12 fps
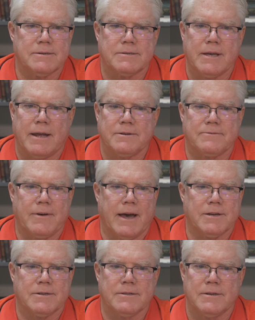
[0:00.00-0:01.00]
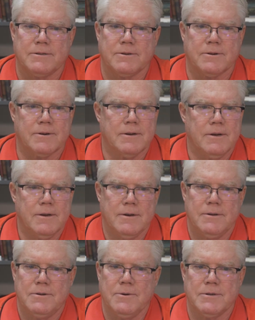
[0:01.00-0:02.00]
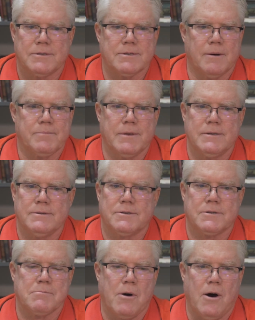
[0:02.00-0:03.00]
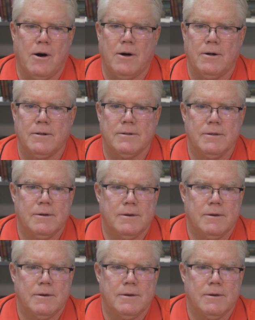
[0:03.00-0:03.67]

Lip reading: of satisfaction that you're doing something small,